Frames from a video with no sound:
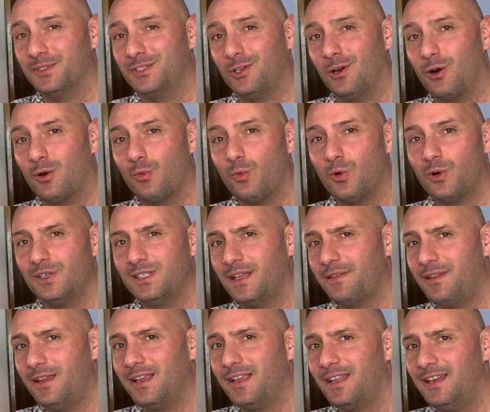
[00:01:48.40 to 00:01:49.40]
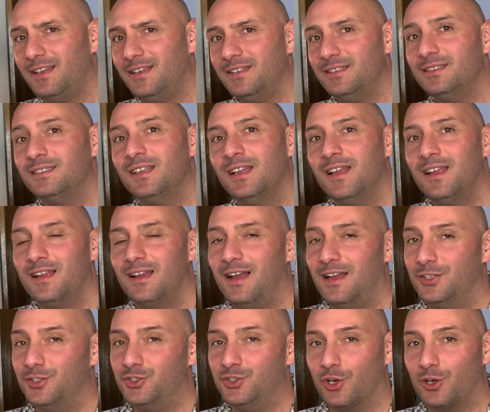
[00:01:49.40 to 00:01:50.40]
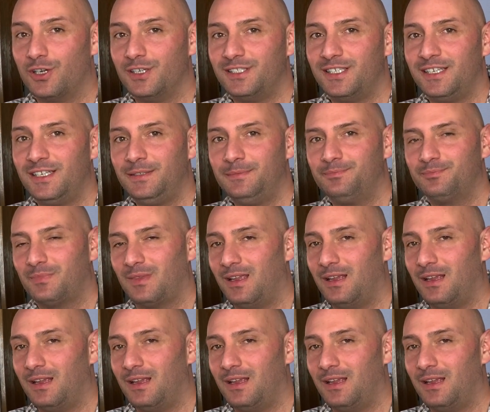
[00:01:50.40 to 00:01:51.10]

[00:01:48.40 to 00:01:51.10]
Star Wars, I think it is, a jersey.